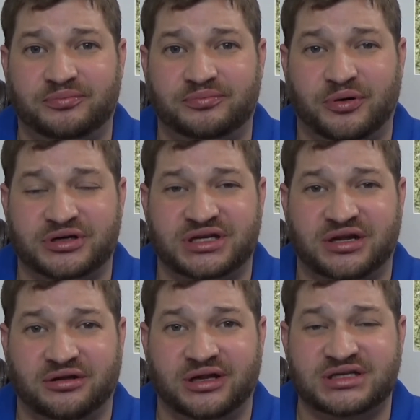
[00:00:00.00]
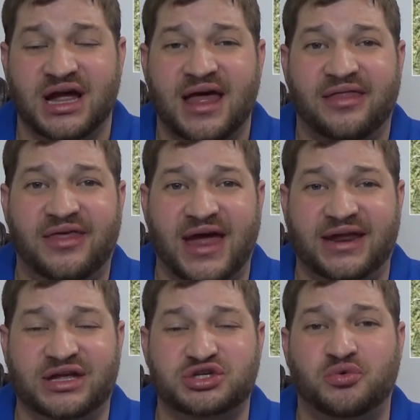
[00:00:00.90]
particulate that
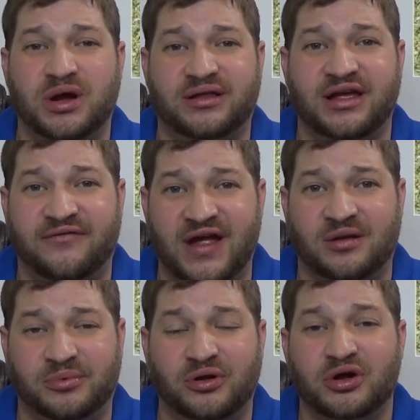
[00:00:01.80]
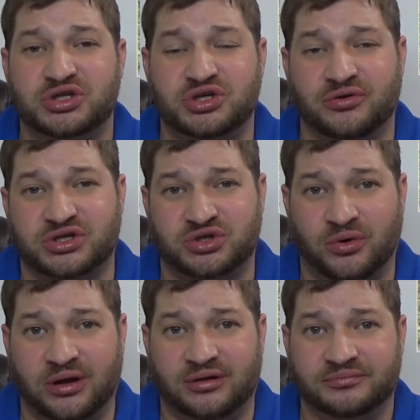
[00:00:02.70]
is quickly available to the
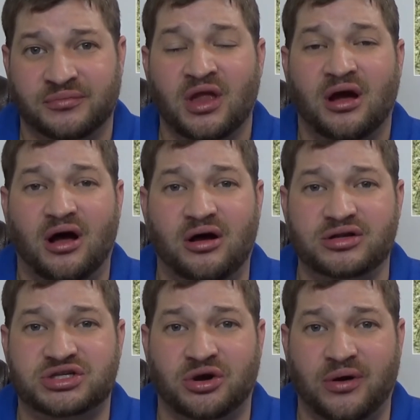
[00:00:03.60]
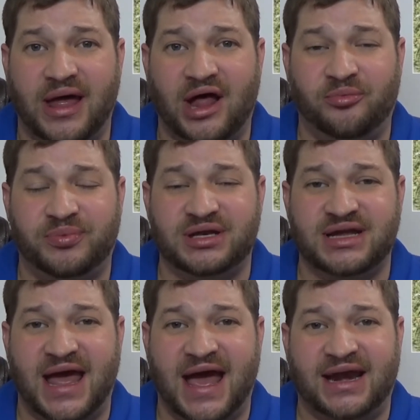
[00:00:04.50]
soil, also helping
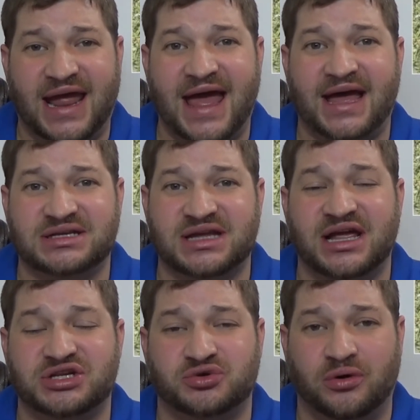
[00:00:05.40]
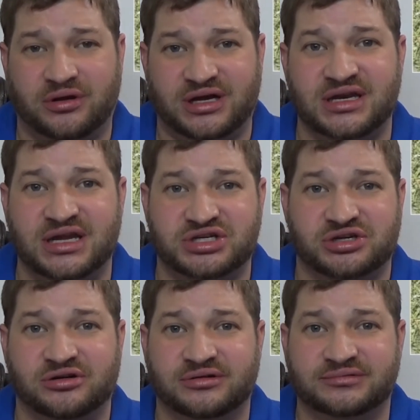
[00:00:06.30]
to add as a soil
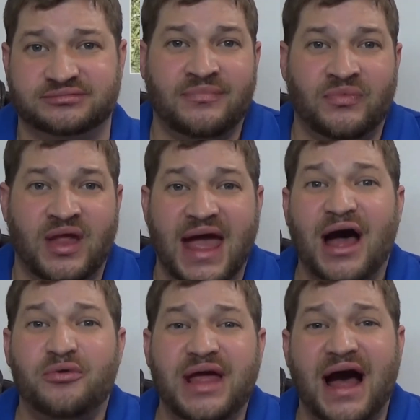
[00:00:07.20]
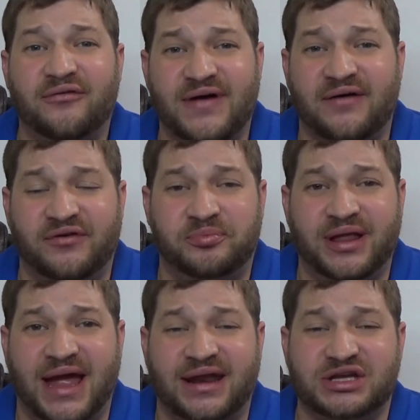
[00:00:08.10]
conditioner. How the alfalfa
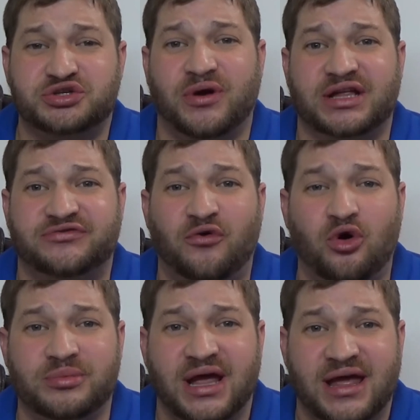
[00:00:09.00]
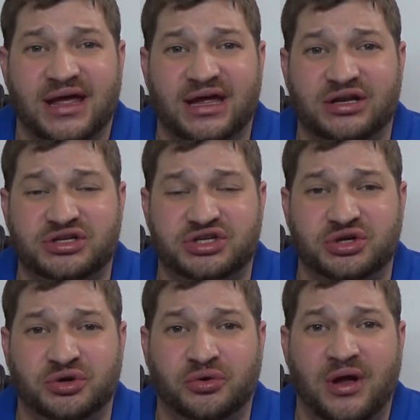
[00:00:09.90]
plant is transformed
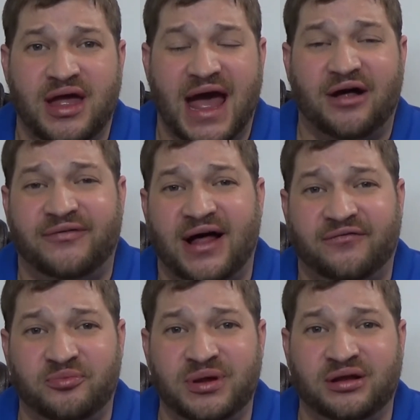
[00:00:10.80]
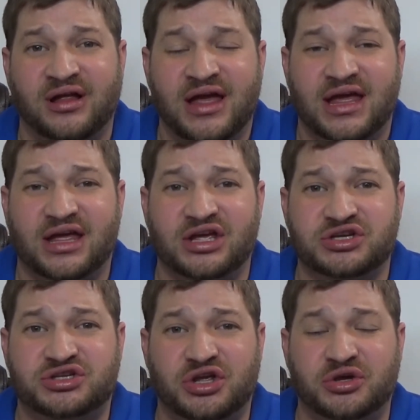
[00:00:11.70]
into alfalfa meal
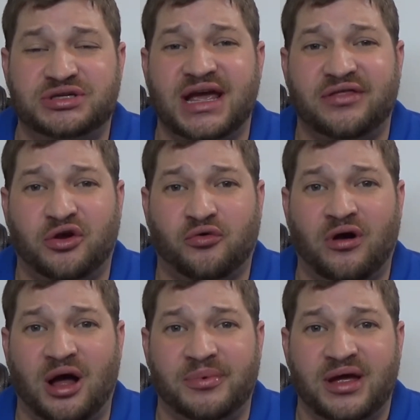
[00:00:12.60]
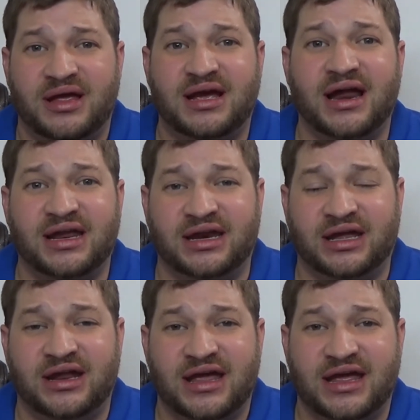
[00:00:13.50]
is you take the crop, cutting
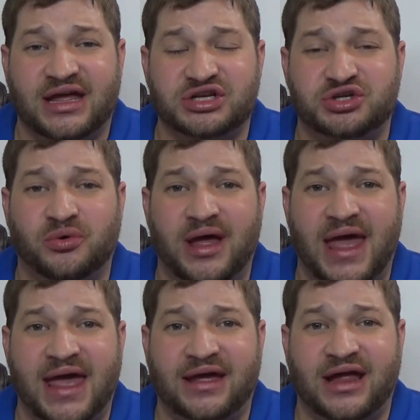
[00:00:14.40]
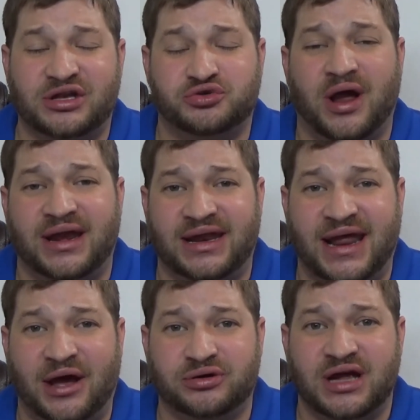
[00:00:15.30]
it into a hay and drying it
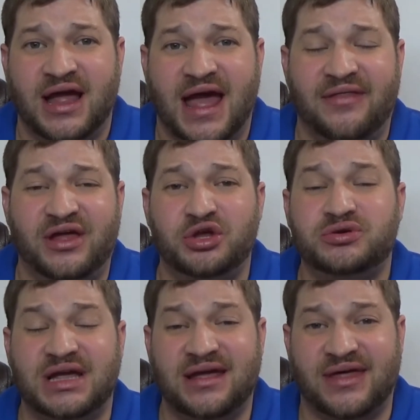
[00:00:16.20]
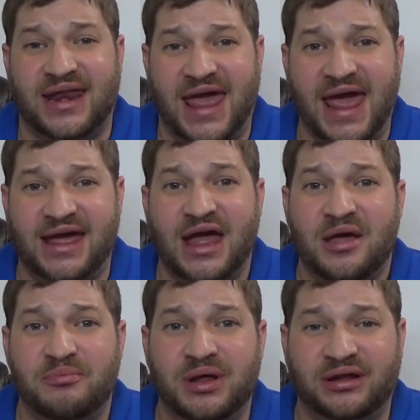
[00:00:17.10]
out. And then you take that hay,
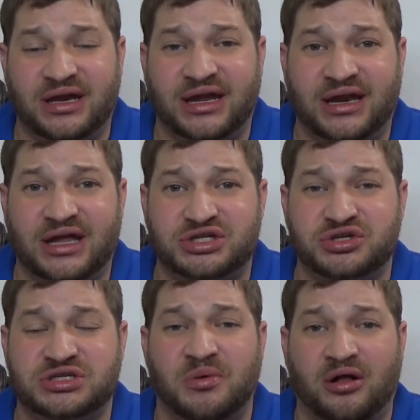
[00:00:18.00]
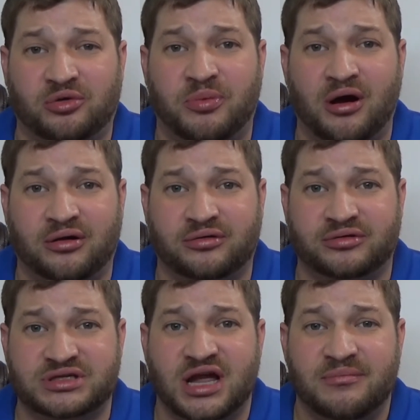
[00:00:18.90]
milling it into smaller
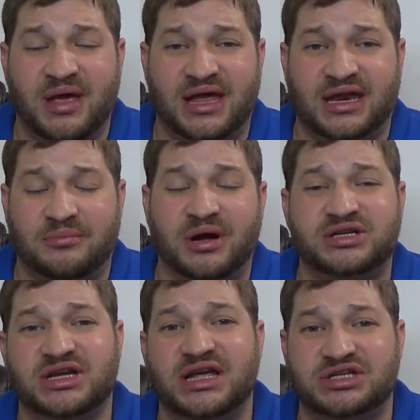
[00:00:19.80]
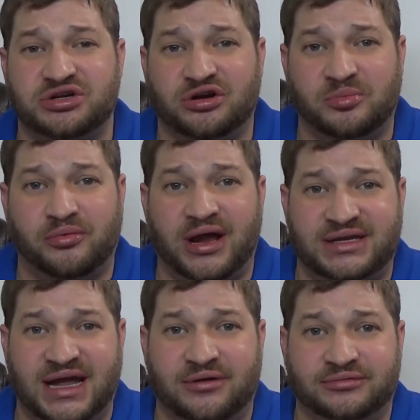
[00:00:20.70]
particles, making it much easier to break
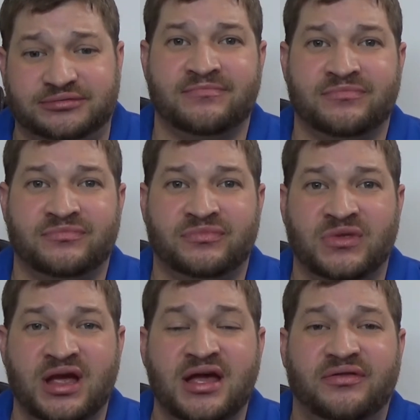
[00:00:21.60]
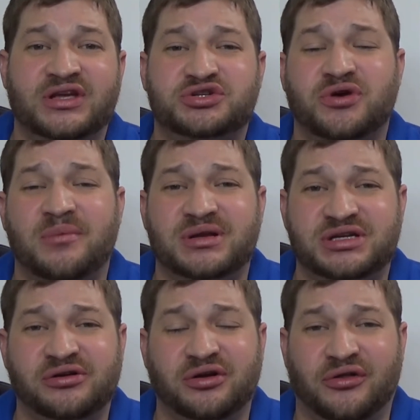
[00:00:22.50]
down. This dry
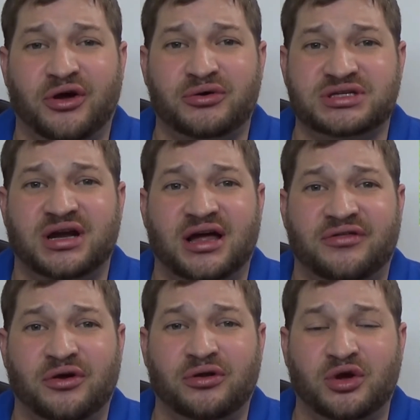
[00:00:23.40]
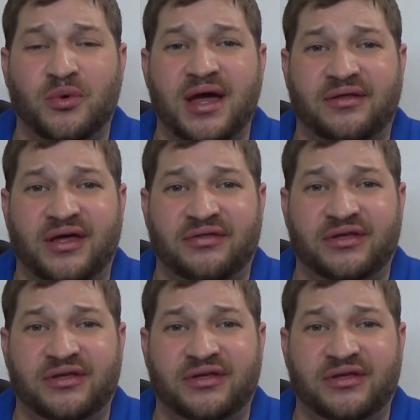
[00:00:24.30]
material, though, is not the only way that